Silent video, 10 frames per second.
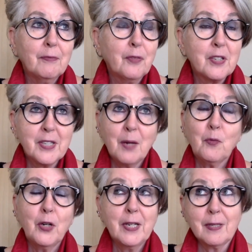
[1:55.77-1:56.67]
for some
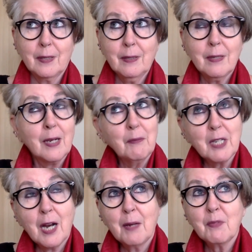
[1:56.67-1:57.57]
reason,
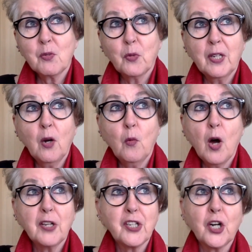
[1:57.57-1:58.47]
sometimes we don't
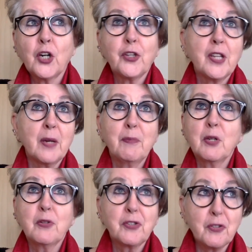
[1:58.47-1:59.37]
want to hurt the
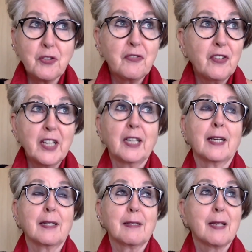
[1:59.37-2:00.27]
abuser's
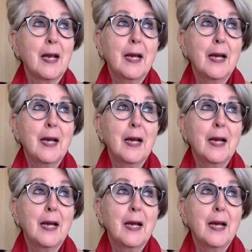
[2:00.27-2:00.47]
feelings.